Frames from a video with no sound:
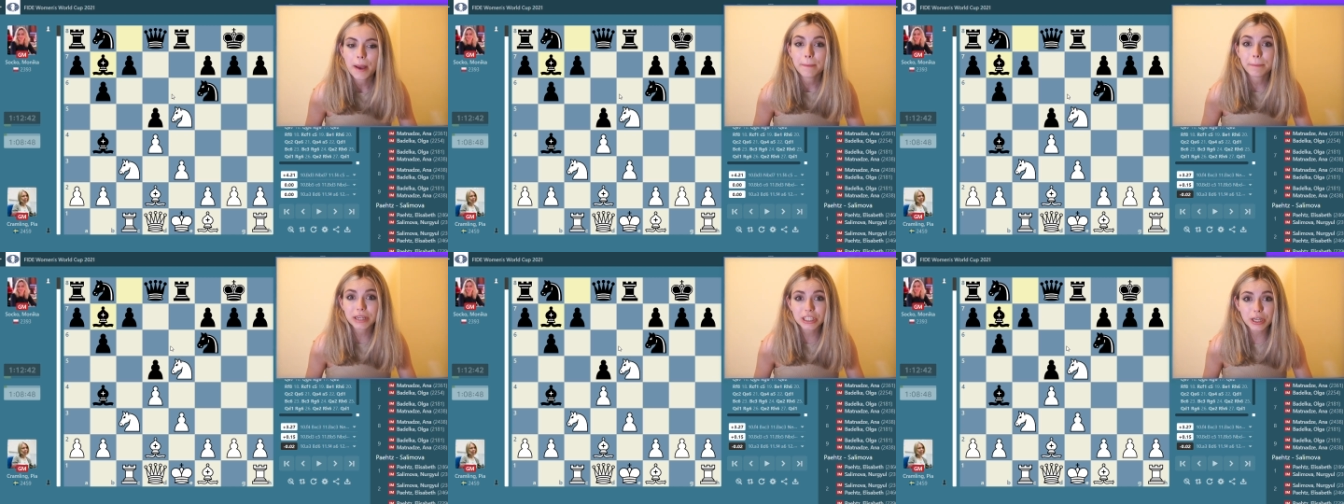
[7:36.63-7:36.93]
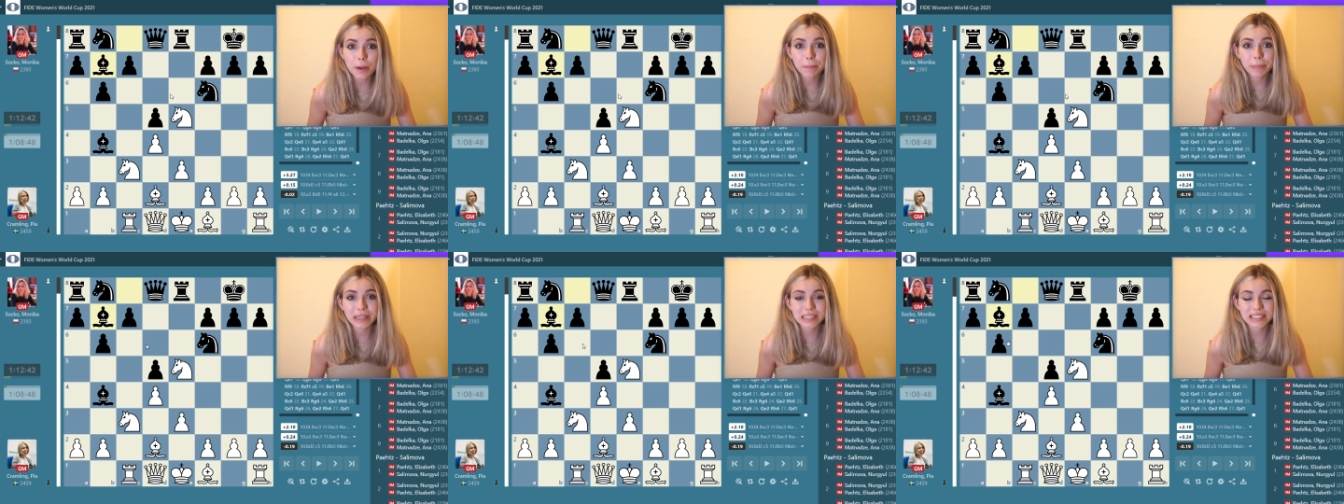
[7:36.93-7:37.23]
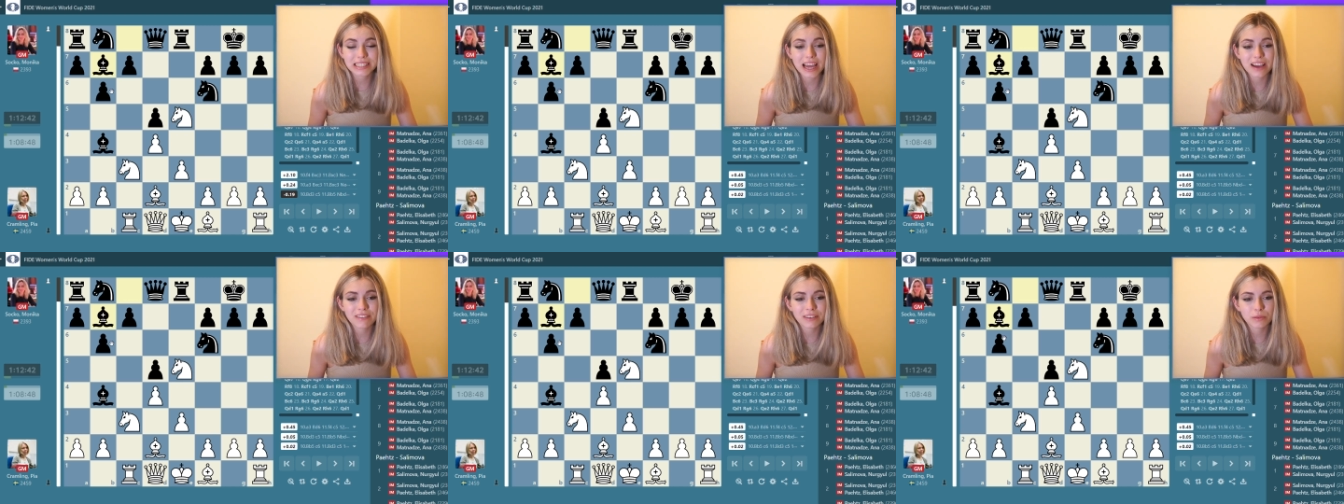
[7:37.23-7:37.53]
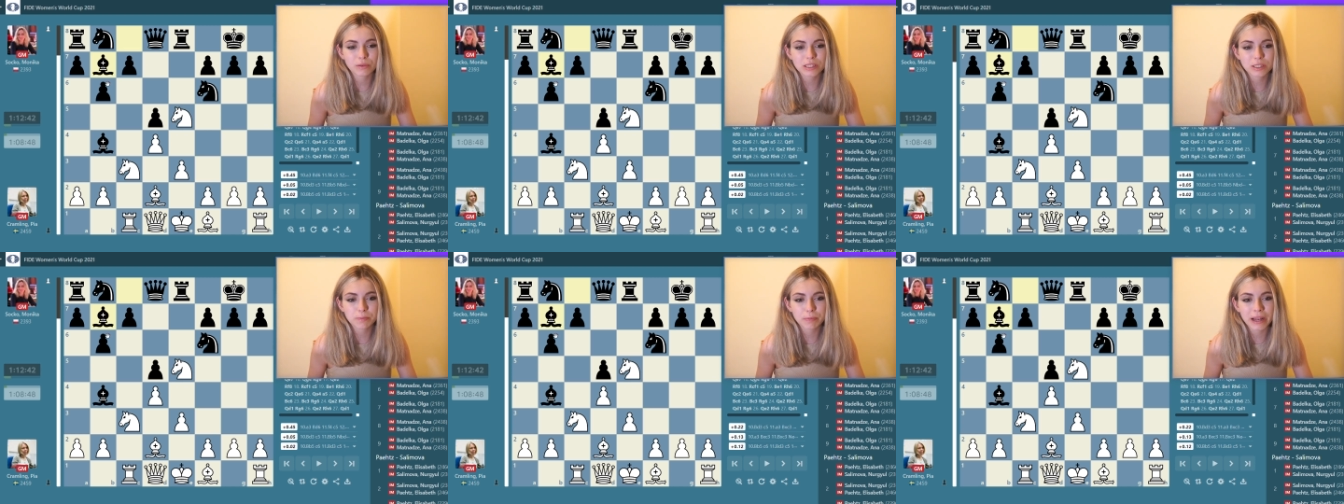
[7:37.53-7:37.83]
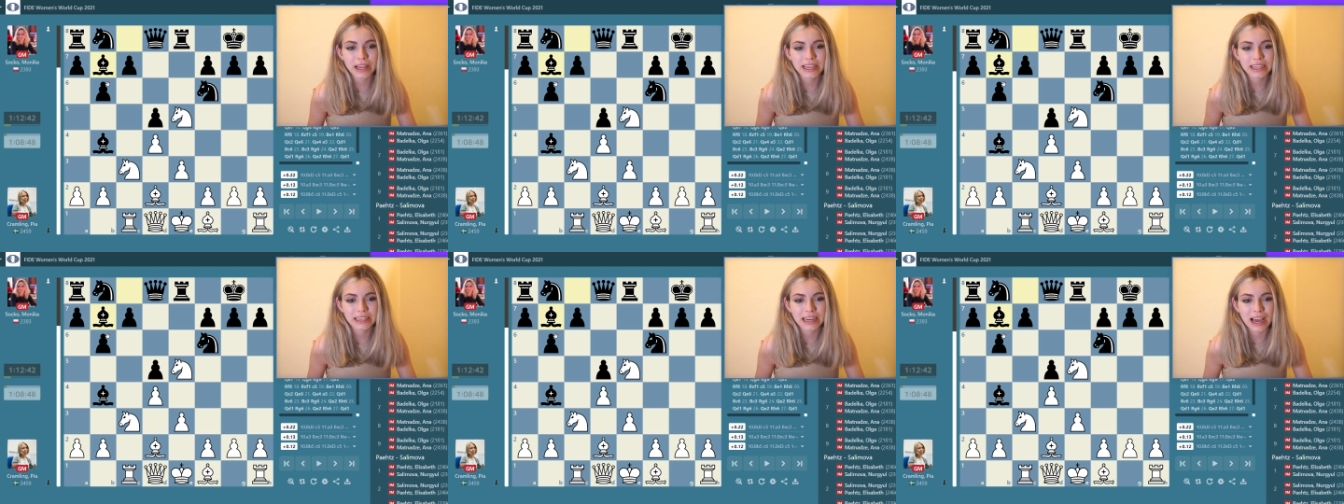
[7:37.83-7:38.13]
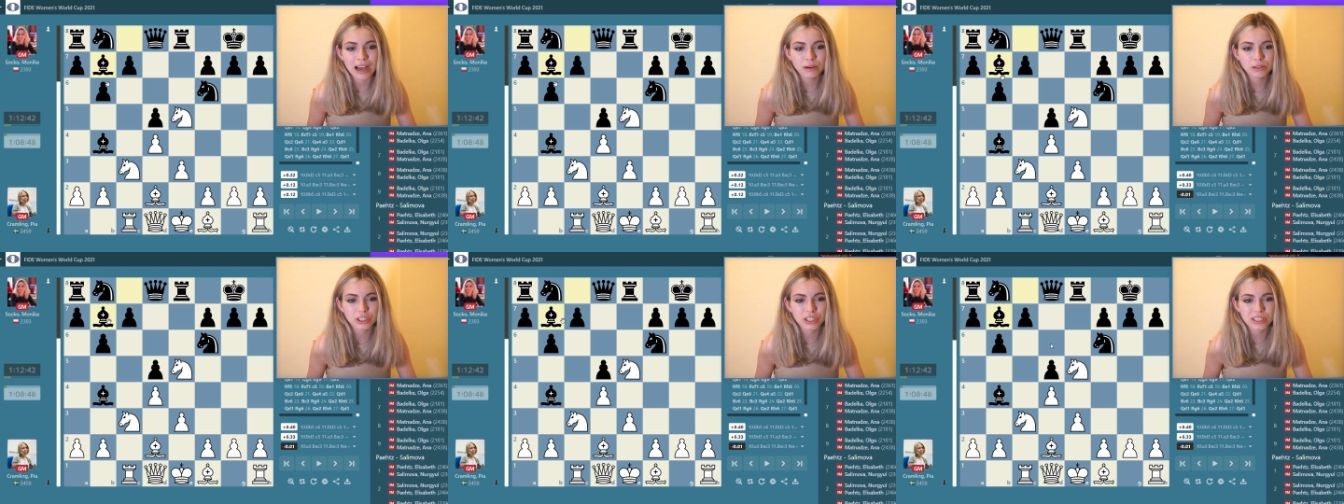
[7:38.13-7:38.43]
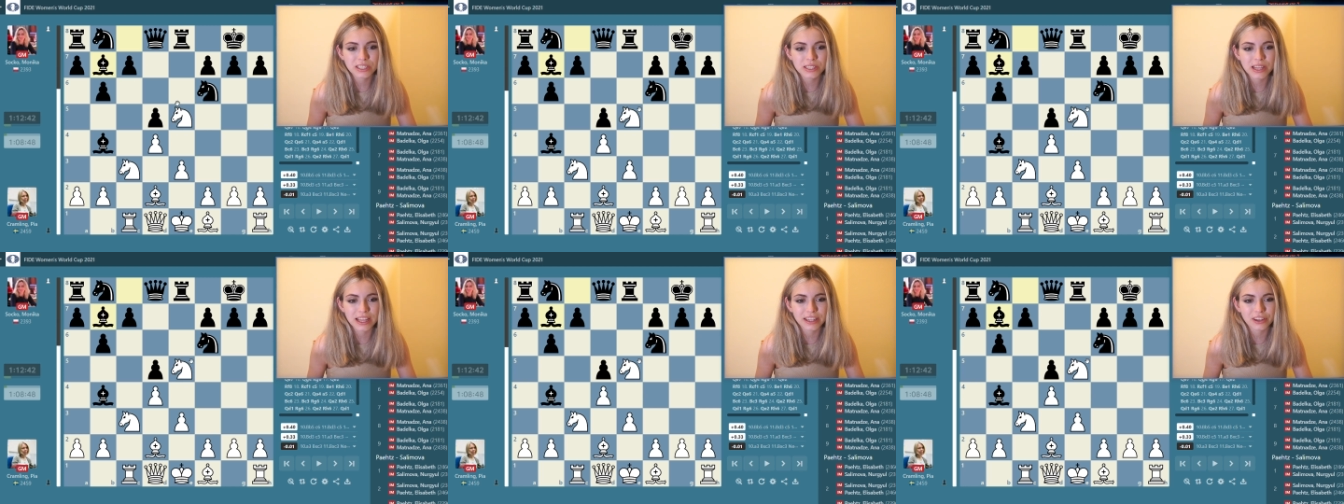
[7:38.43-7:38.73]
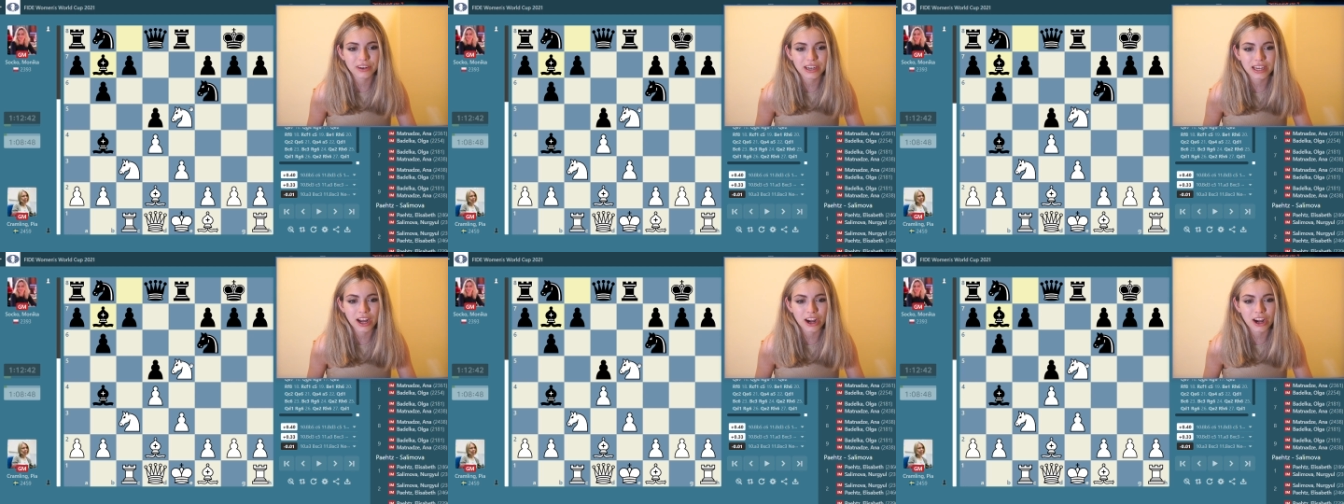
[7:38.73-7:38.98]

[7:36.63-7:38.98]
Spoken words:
Bishop b7 was played now, just so that there